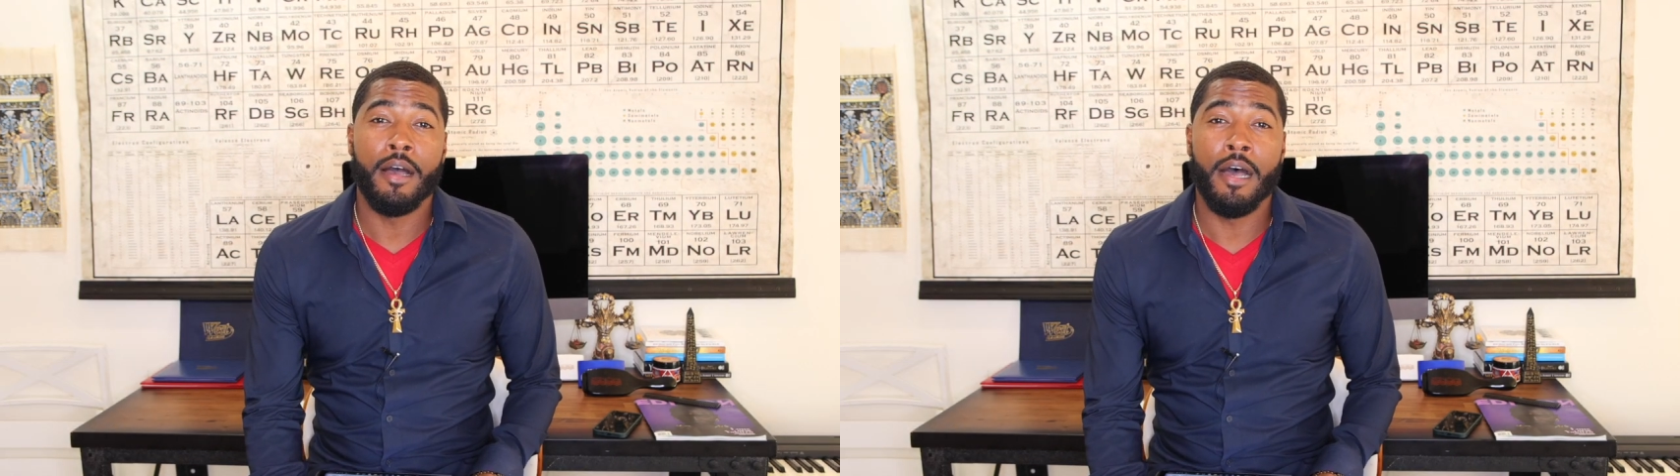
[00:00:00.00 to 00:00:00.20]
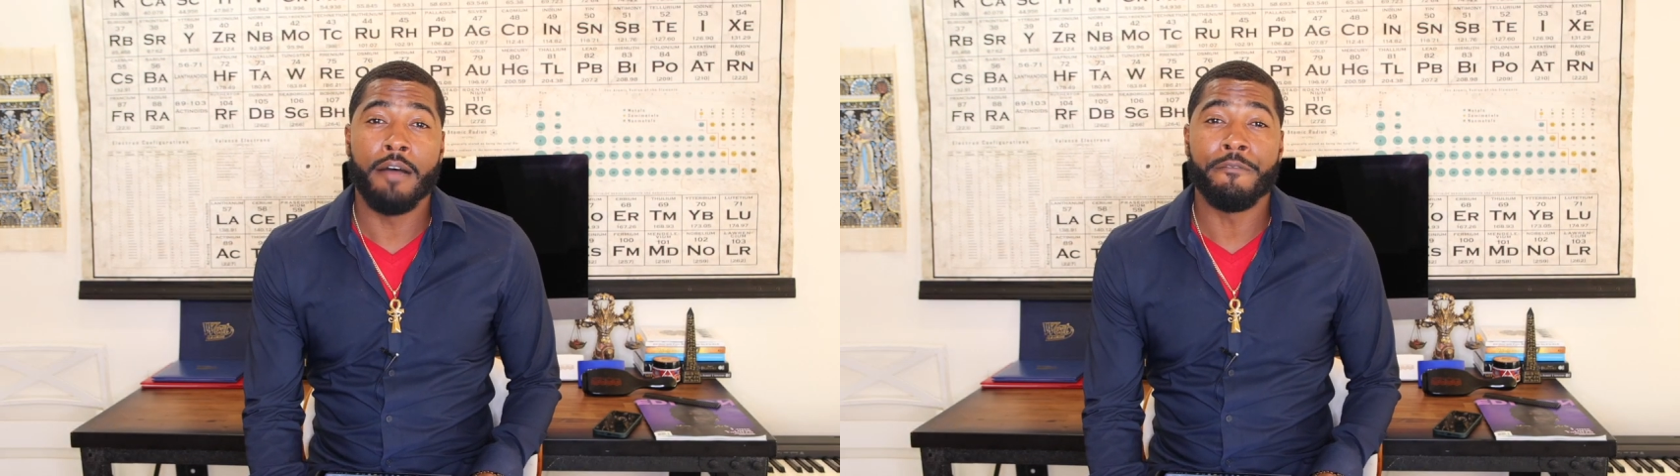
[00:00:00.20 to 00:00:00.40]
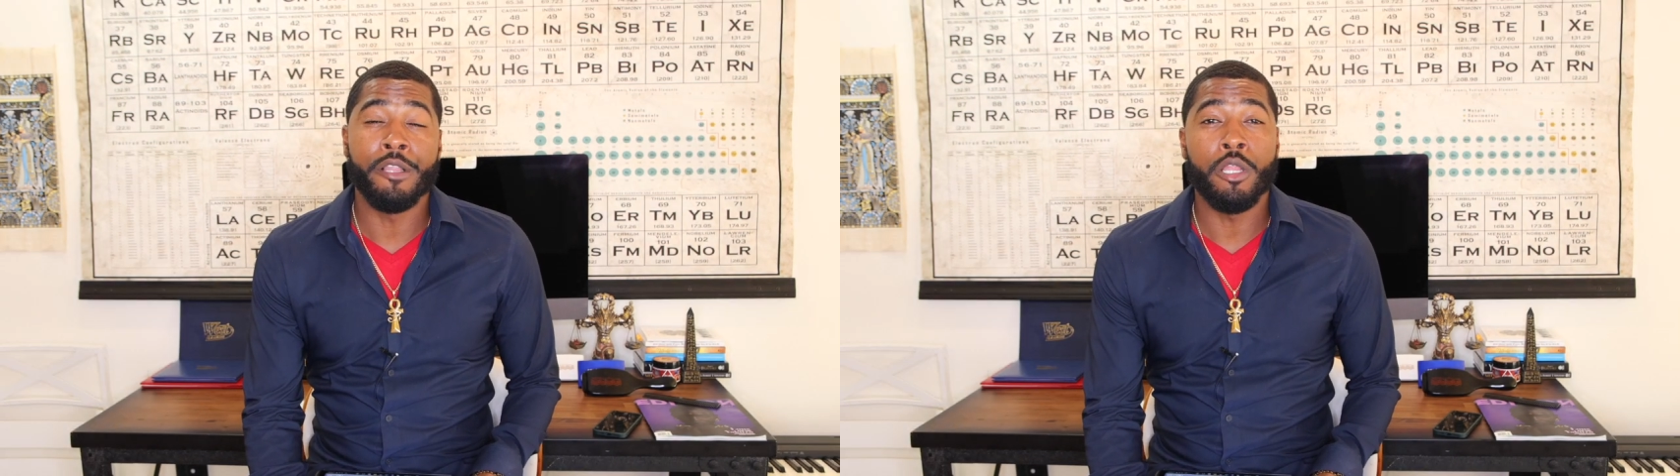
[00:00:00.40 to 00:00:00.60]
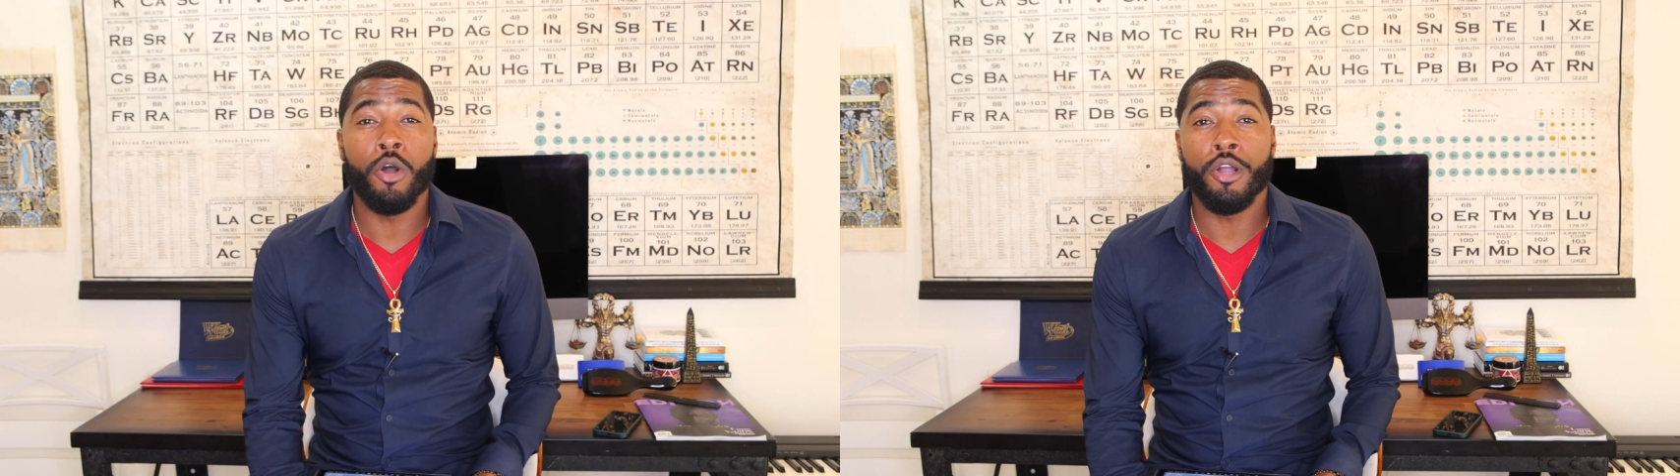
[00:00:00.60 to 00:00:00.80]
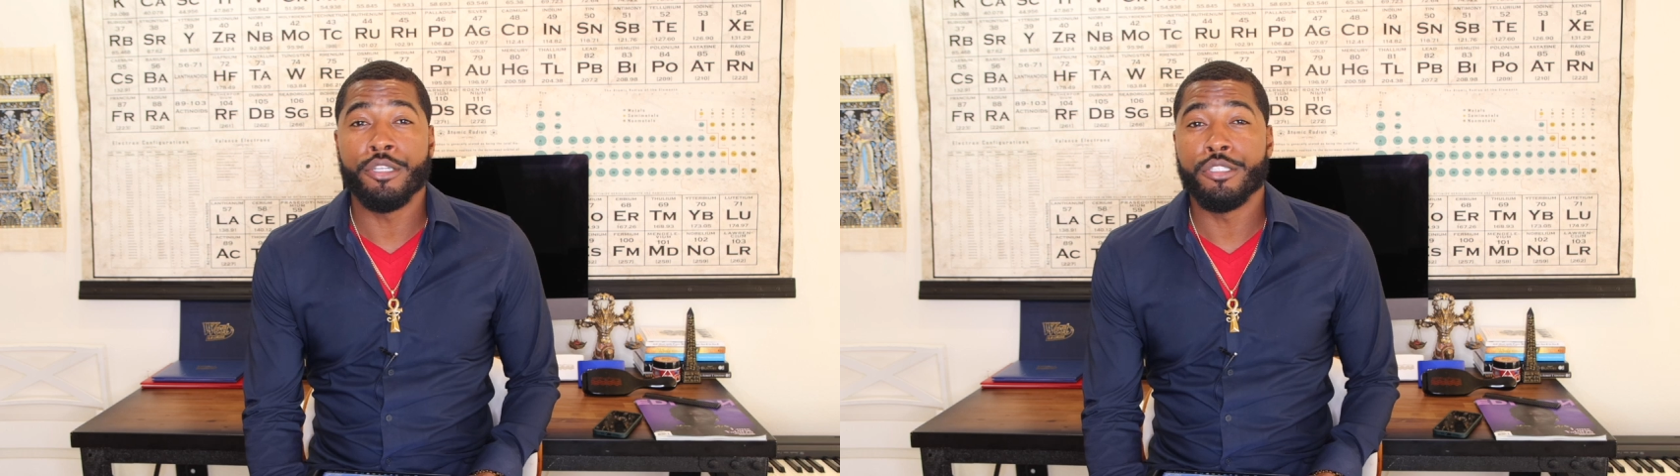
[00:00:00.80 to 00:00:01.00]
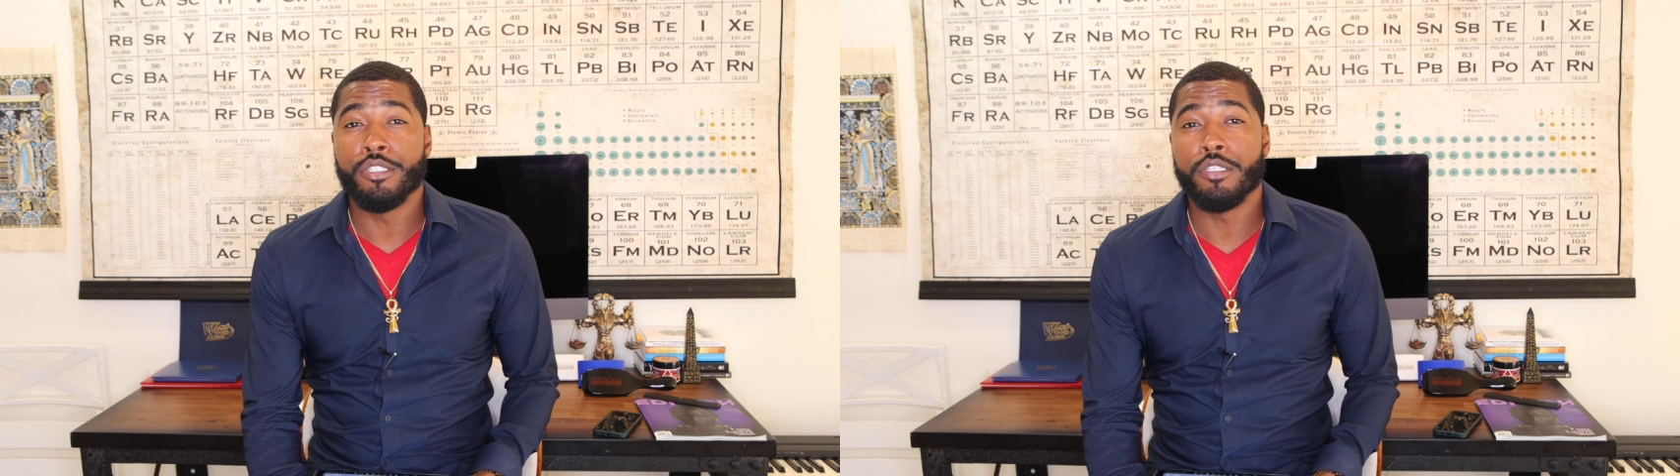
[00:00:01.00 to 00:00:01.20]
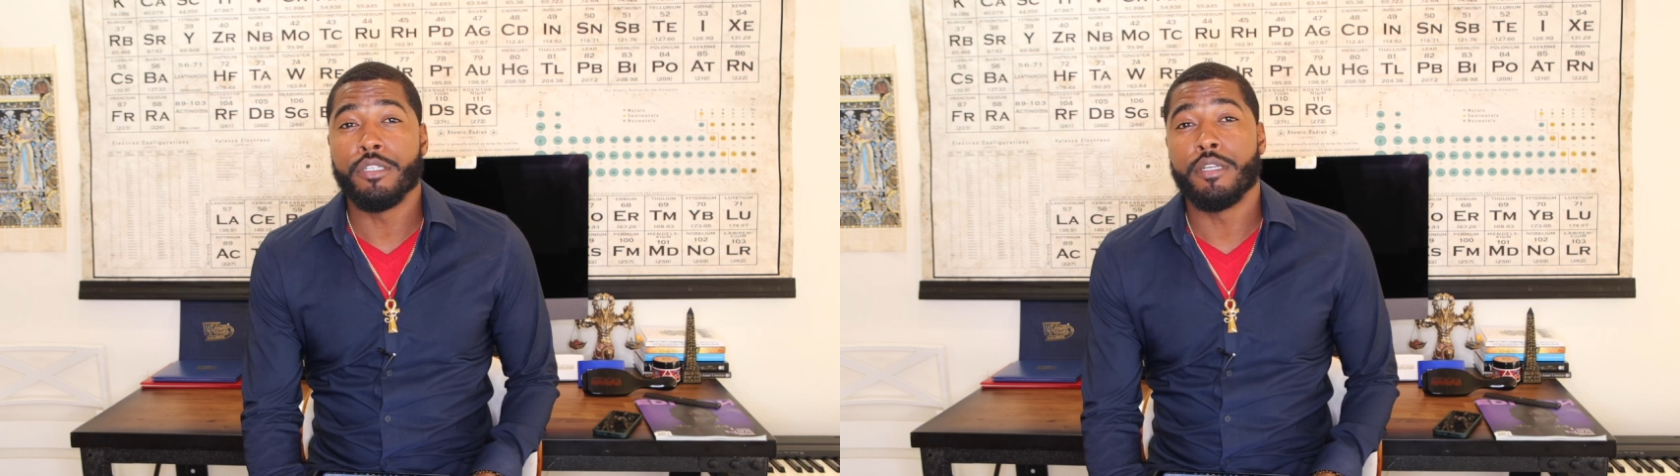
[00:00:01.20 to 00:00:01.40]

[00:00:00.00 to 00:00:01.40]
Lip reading: I have a large